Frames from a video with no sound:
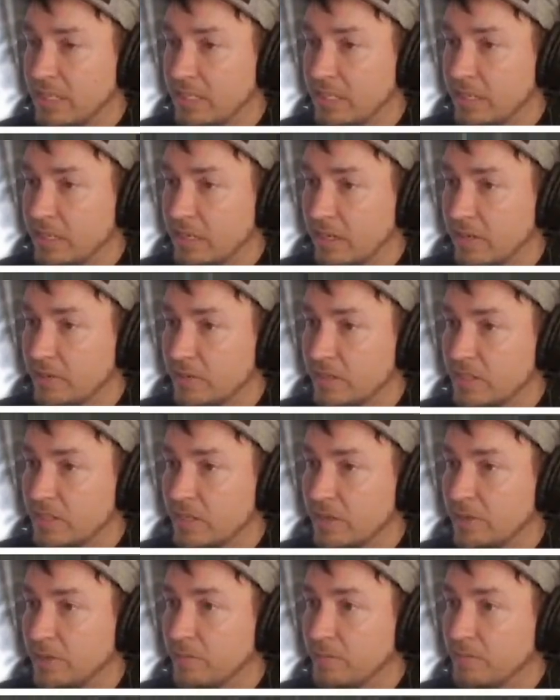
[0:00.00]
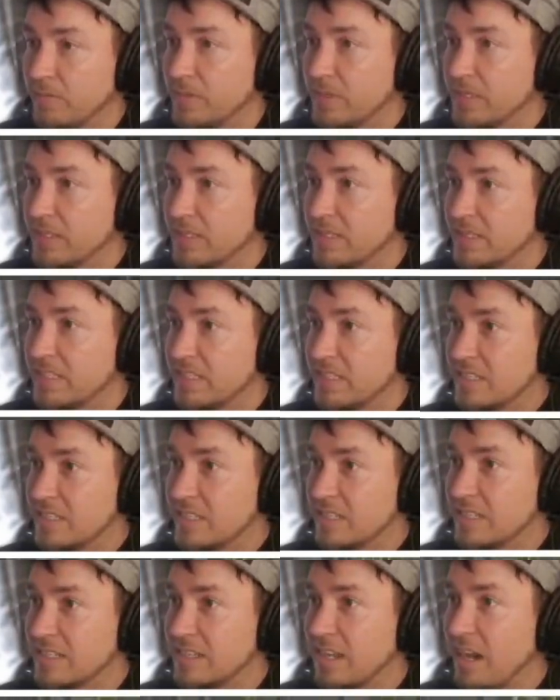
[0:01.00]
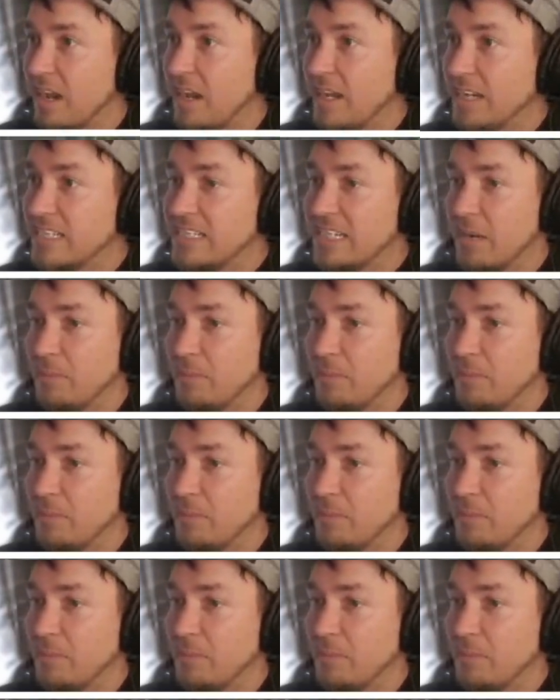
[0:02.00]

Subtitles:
Here you go. So, High